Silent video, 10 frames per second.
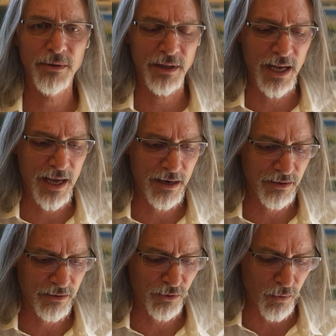that they added
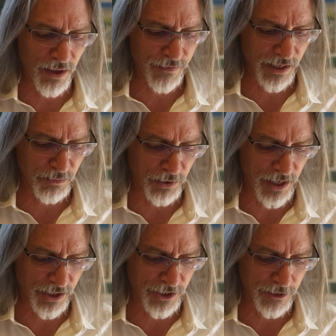12x
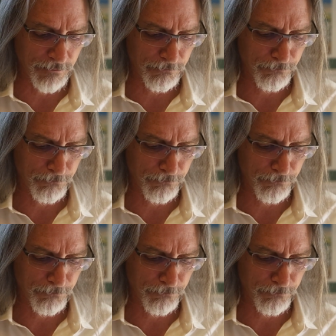production.